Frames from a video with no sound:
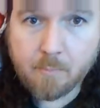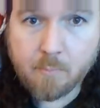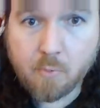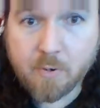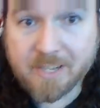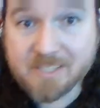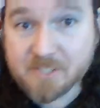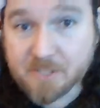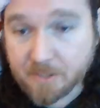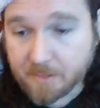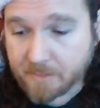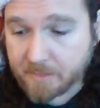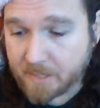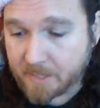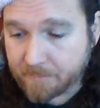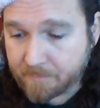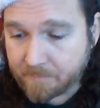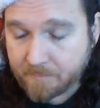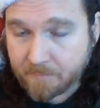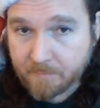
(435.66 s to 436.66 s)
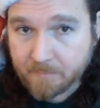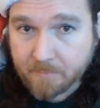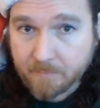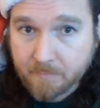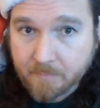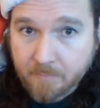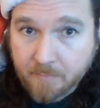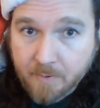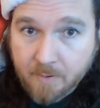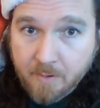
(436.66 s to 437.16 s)
Press your thumb
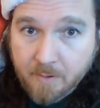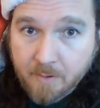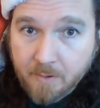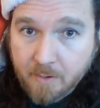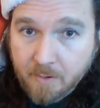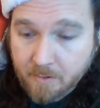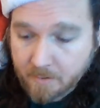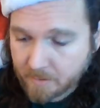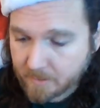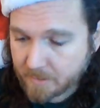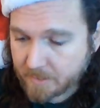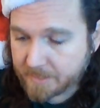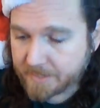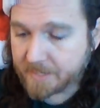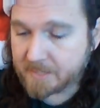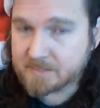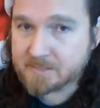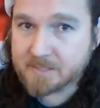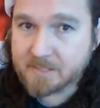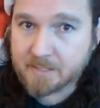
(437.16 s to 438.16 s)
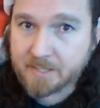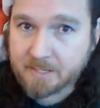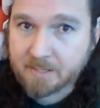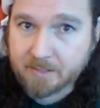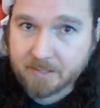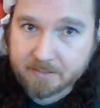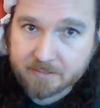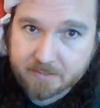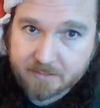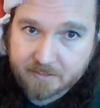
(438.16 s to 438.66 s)
against it like
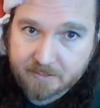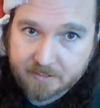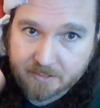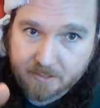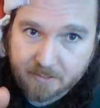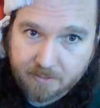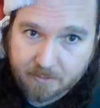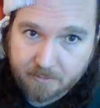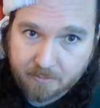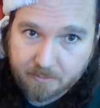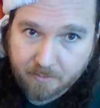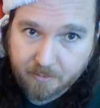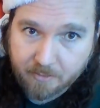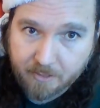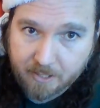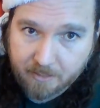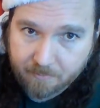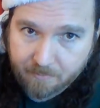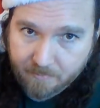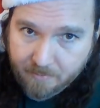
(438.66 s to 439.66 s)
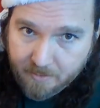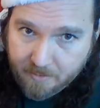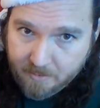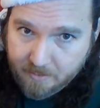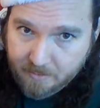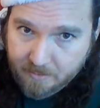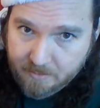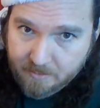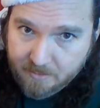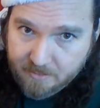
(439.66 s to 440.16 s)
this. So thumb,
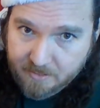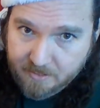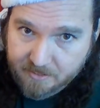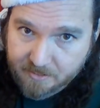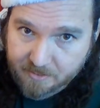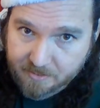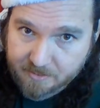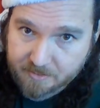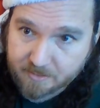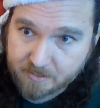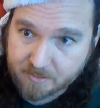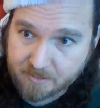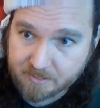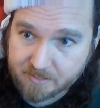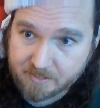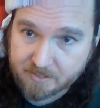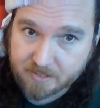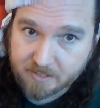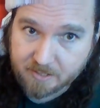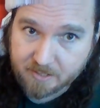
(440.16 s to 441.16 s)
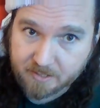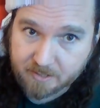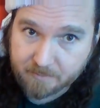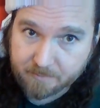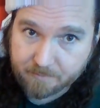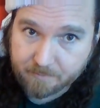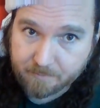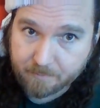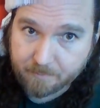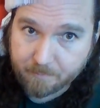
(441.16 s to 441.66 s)
scissors. This is
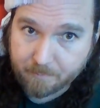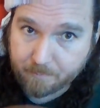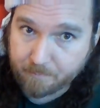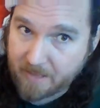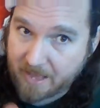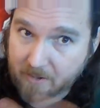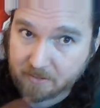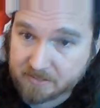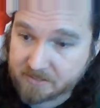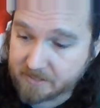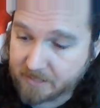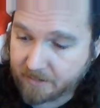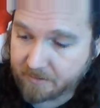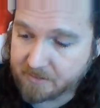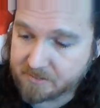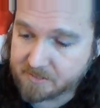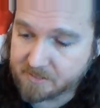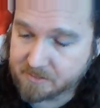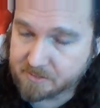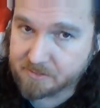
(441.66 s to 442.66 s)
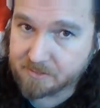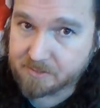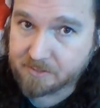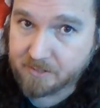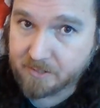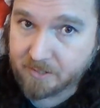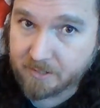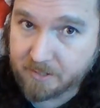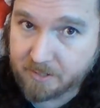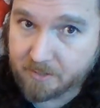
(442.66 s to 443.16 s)
the outside of the scissors.
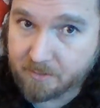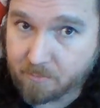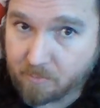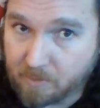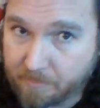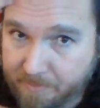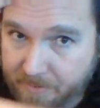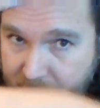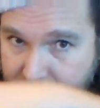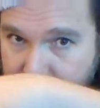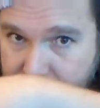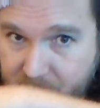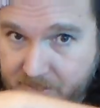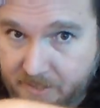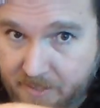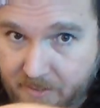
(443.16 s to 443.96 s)
Ribbon goes